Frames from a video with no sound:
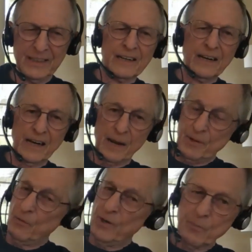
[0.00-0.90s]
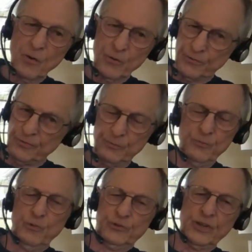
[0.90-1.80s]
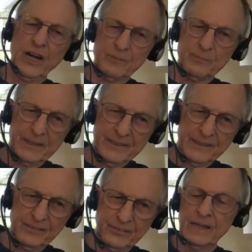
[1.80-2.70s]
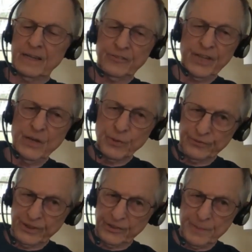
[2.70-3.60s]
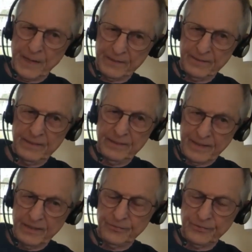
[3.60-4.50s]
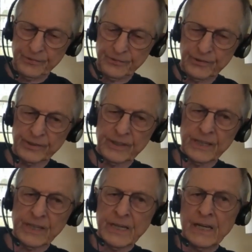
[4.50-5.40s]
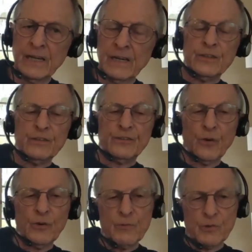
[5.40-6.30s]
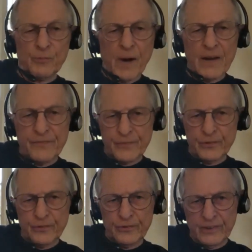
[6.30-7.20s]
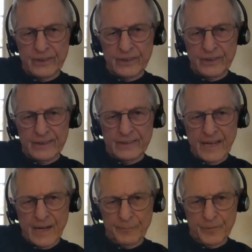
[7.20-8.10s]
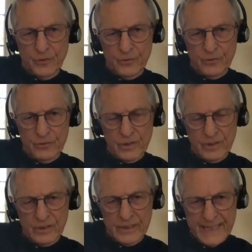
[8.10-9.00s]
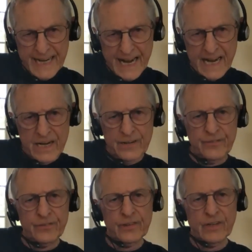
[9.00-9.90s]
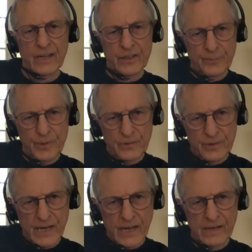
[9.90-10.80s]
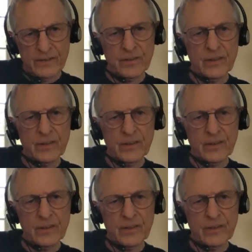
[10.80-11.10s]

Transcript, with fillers: I mean, we both were shocked by this because he wasn't expecting it, that's for sure. So it was my first attempt to uh, engage and communicate